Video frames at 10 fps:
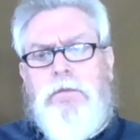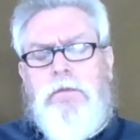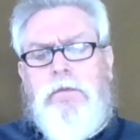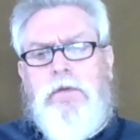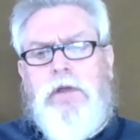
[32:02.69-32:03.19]

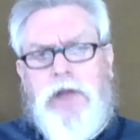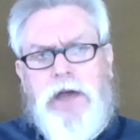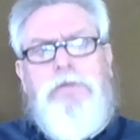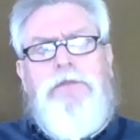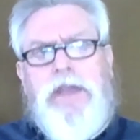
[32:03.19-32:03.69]
a lot
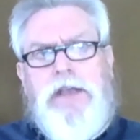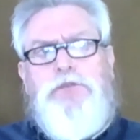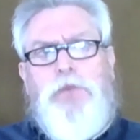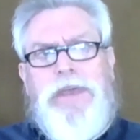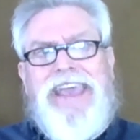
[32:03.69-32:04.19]
of things
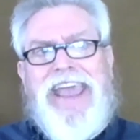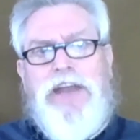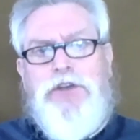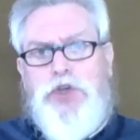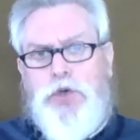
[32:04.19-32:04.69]
we can
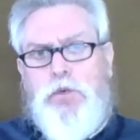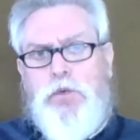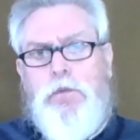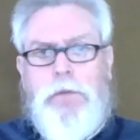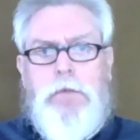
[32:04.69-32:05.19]
do
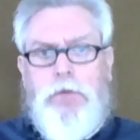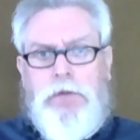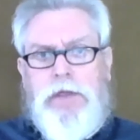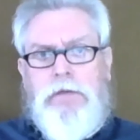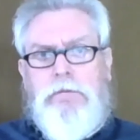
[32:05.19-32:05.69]

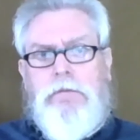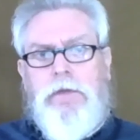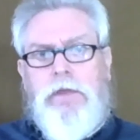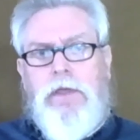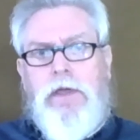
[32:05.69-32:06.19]
remotely
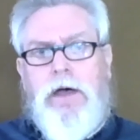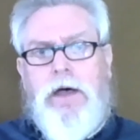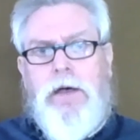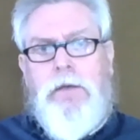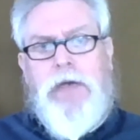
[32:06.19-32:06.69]

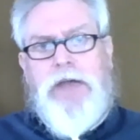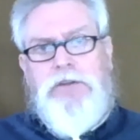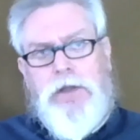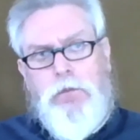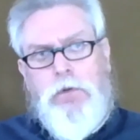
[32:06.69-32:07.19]
by
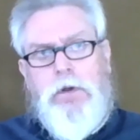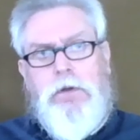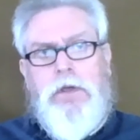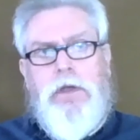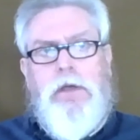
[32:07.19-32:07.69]
telework
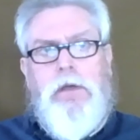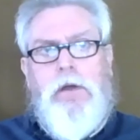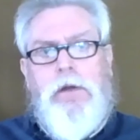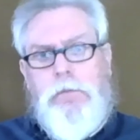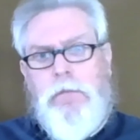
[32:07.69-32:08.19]

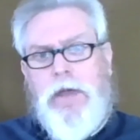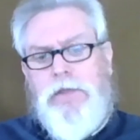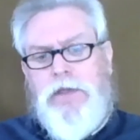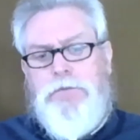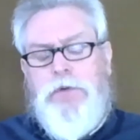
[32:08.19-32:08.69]
or by
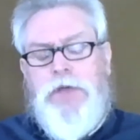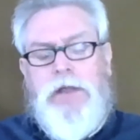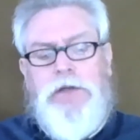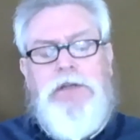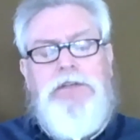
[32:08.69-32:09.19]
these
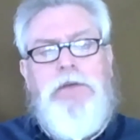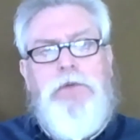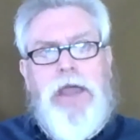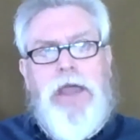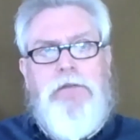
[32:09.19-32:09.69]
modalities that we
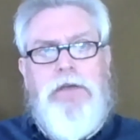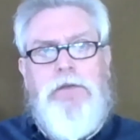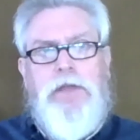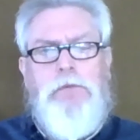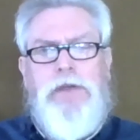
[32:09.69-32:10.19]
have here
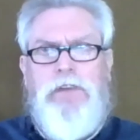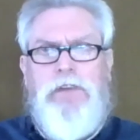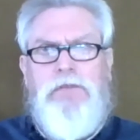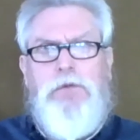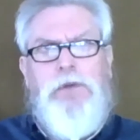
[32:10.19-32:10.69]
that we've
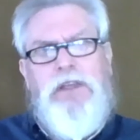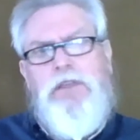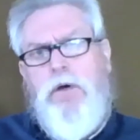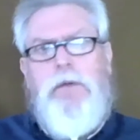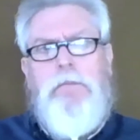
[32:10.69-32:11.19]
never really
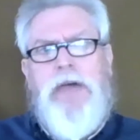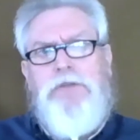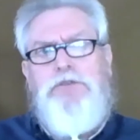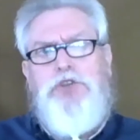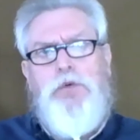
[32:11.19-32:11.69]
thought about
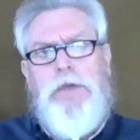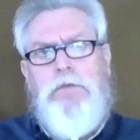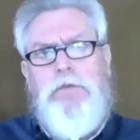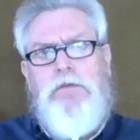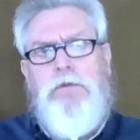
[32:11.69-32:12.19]
doing
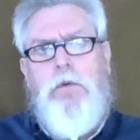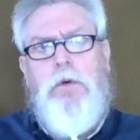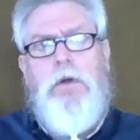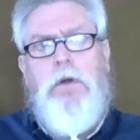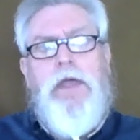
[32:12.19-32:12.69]
before.
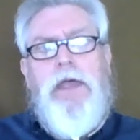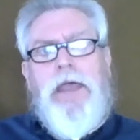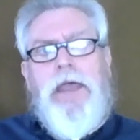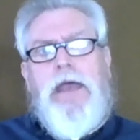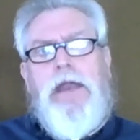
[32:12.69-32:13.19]

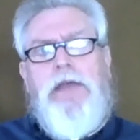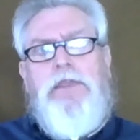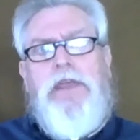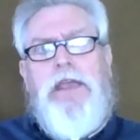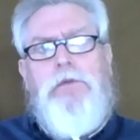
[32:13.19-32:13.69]
And I
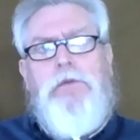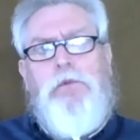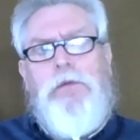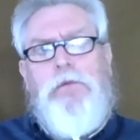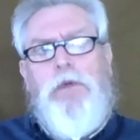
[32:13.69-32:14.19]
think
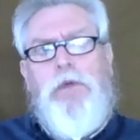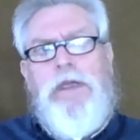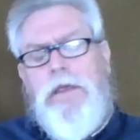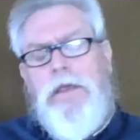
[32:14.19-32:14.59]
when we